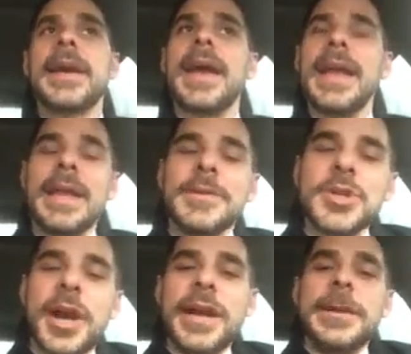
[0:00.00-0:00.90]
And in
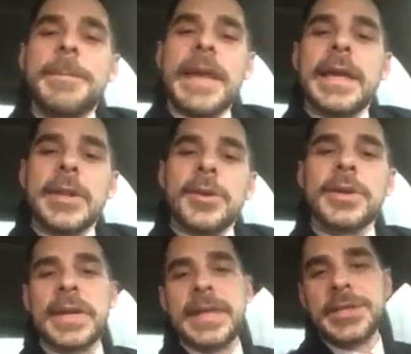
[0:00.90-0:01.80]
trying to make it
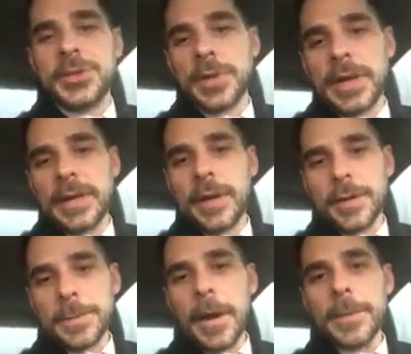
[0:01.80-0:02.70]
look nice, you run into
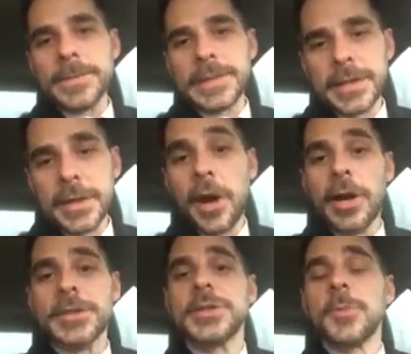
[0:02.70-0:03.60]
other problems that are going to
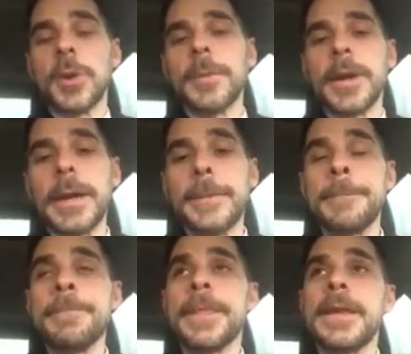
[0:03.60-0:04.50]
cost you more money.
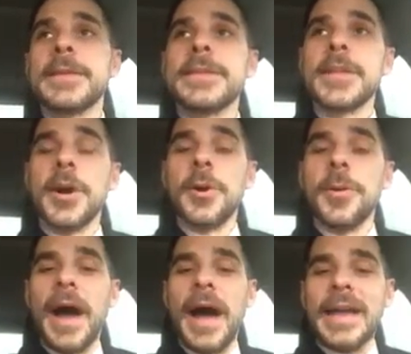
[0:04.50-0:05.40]

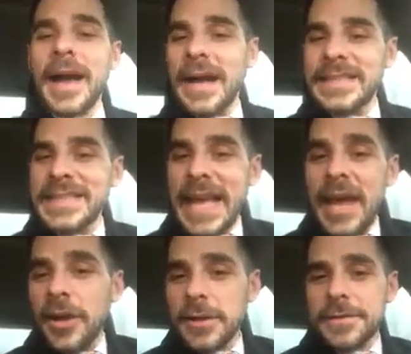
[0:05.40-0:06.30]
So I say
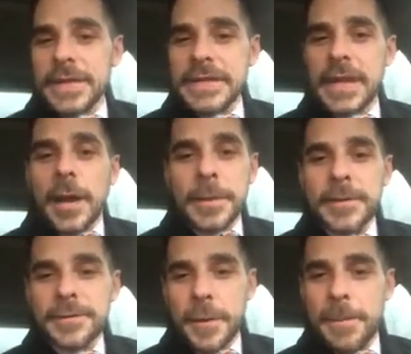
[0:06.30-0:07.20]
all of this coming
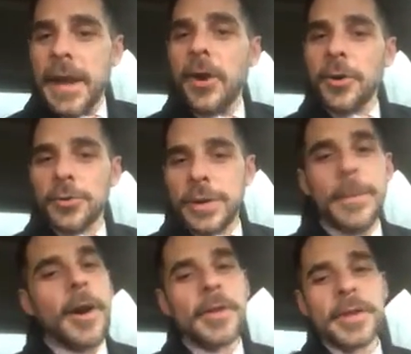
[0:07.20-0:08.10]
from my own
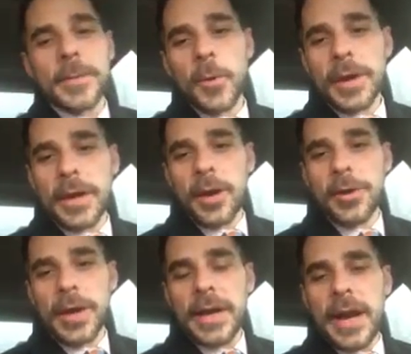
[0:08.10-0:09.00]
remodel that I'm working on
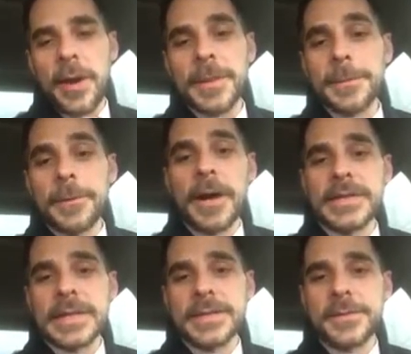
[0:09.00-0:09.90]
right now. I'm in the
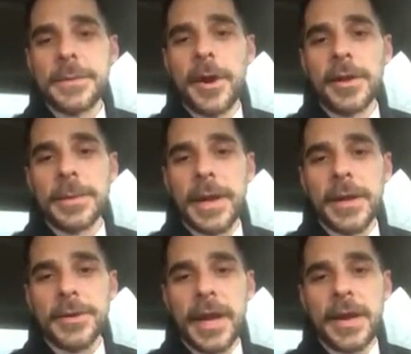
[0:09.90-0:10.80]
process of remodeling my
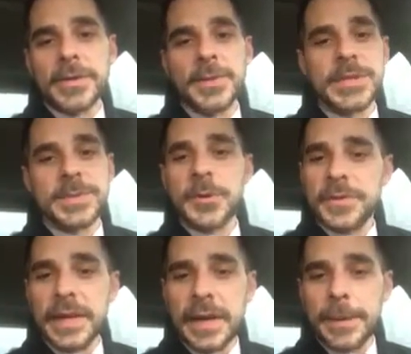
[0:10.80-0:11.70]
own house. We just
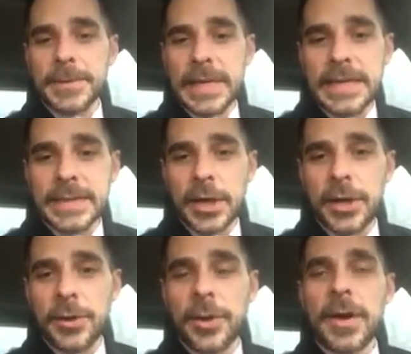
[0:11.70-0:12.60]
moved in a couple days
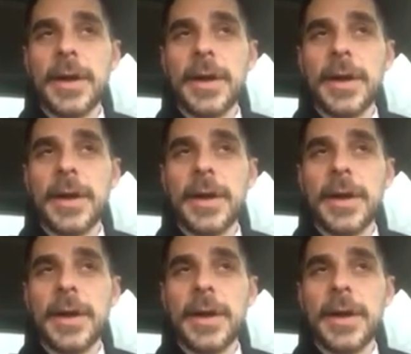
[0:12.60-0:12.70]
ago.